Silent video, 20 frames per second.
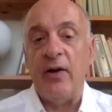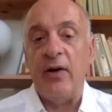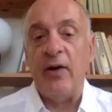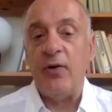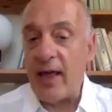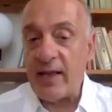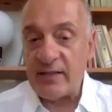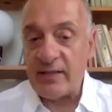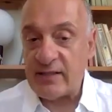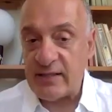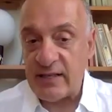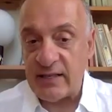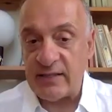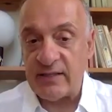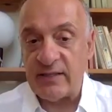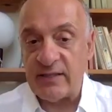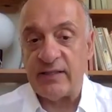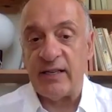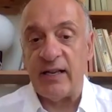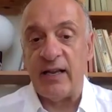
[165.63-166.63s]

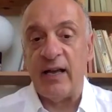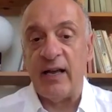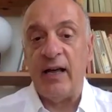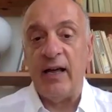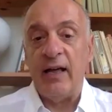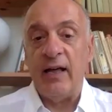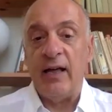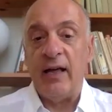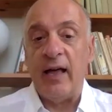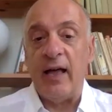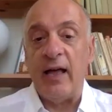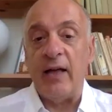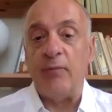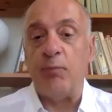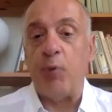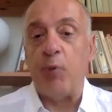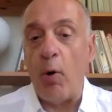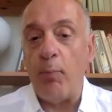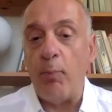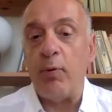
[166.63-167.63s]
racist,
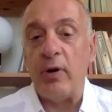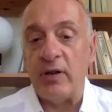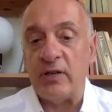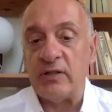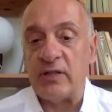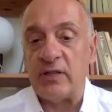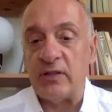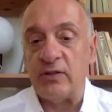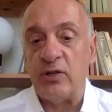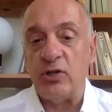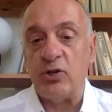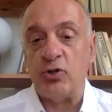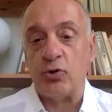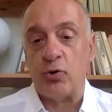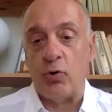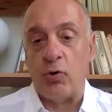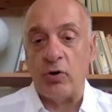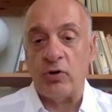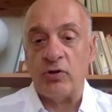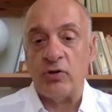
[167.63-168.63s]
and populist
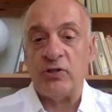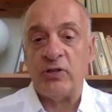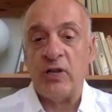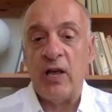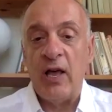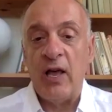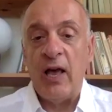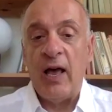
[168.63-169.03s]
discourse,